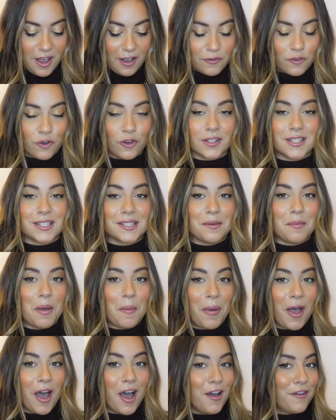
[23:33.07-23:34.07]
I've got some
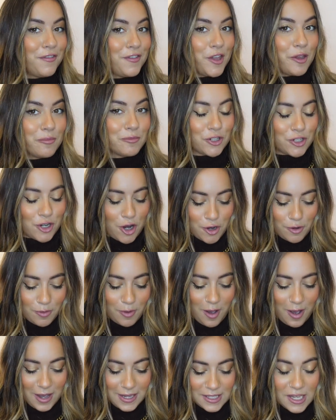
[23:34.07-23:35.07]
perfume to show you
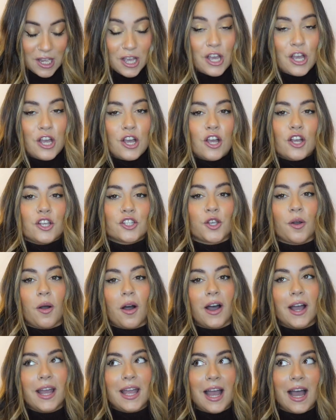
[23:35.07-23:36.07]
guys. So
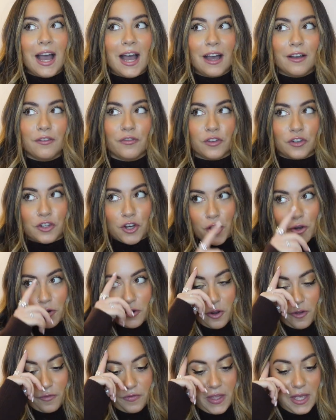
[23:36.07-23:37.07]
I have
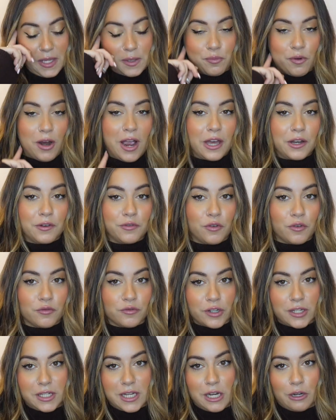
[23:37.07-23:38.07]
known of this brand for a
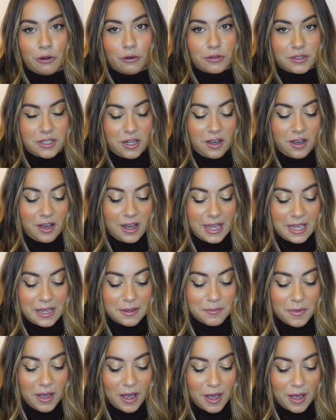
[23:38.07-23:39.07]
really long
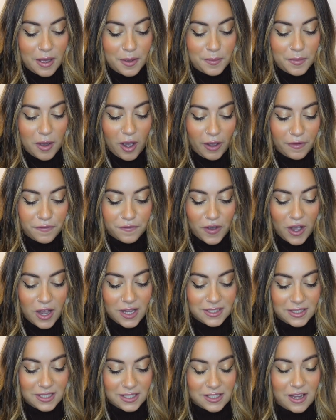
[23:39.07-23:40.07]
time. I
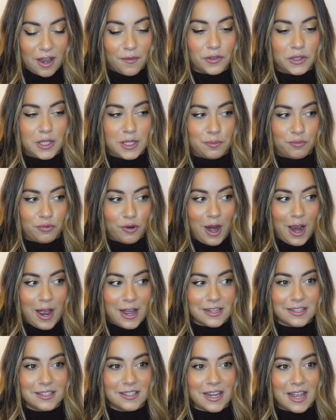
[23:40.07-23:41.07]
first discovered this
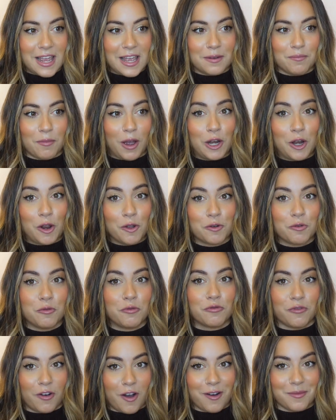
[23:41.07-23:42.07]
brand in my local
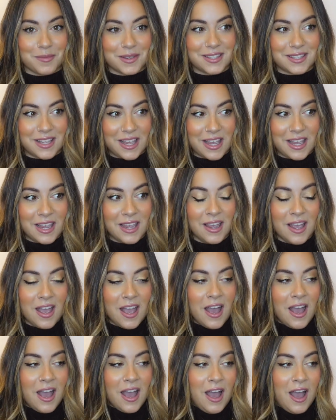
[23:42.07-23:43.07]
pharmacy.
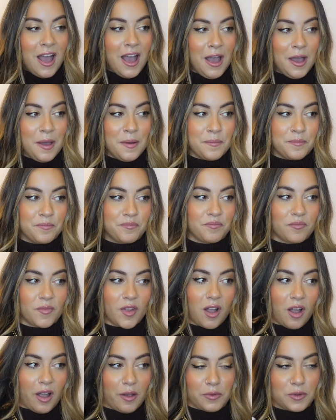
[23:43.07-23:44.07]
I
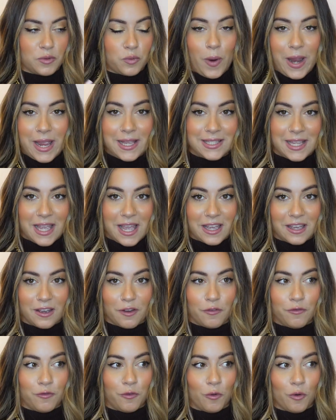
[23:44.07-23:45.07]
was waiting
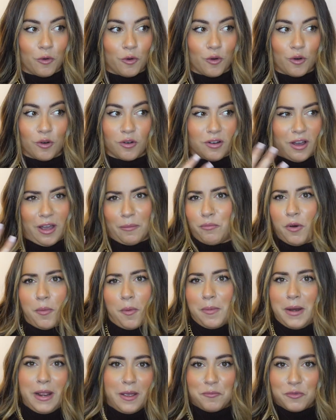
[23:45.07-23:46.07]
for
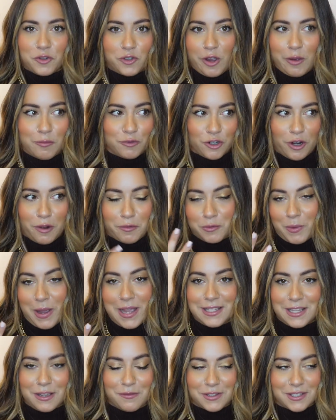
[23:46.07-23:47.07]
probably a prescription. I was
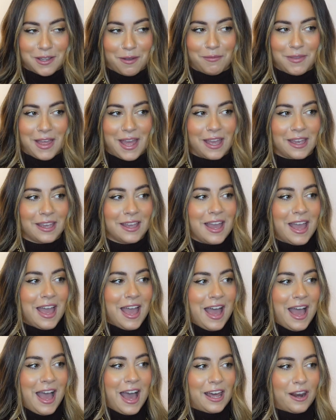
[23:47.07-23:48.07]
waiting for something,
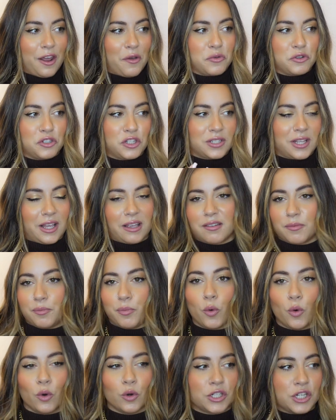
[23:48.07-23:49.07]
and I was just like
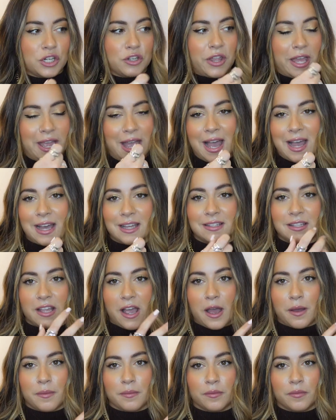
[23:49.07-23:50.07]
bored, and they had
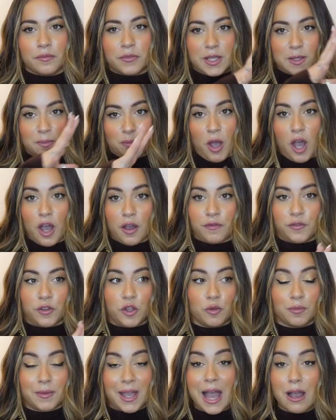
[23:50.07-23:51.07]
this
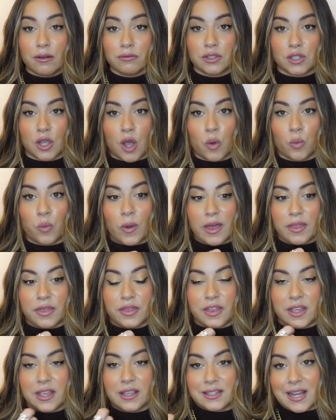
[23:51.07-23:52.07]
perfume counter
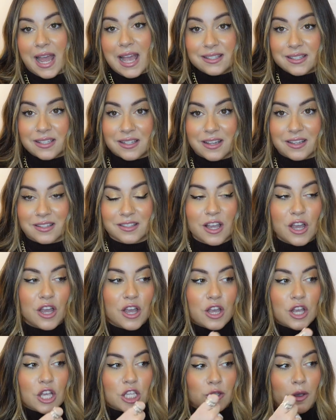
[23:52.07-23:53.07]
with the testers.
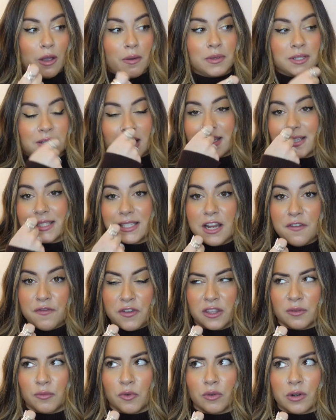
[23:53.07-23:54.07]
So I was like
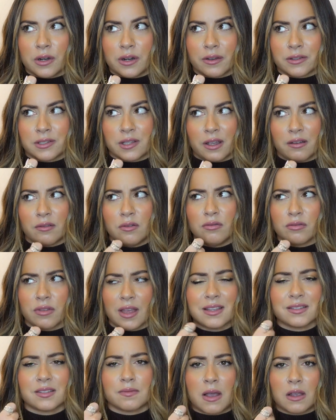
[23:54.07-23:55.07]
sniffing them all, and I was like, oh,
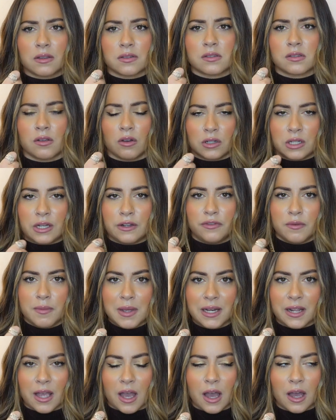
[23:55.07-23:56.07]
that smells oddly
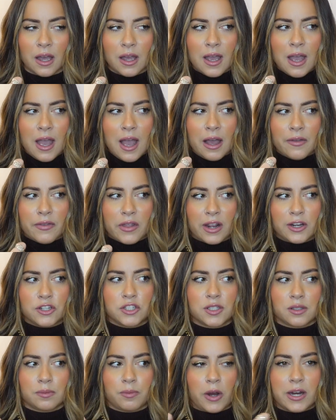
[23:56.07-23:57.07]
familiar. And then I
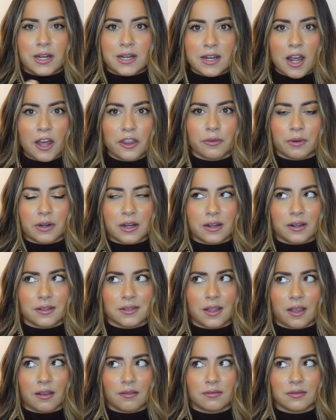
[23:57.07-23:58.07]
just sprayed another one, and I
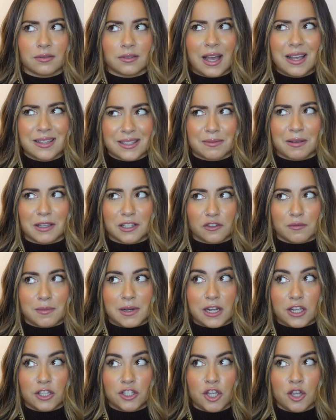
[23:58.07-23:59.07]
was like, that smells
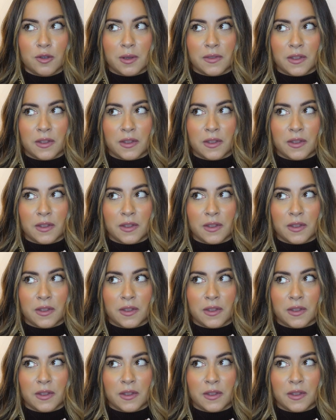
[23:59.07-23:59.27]
familiar too.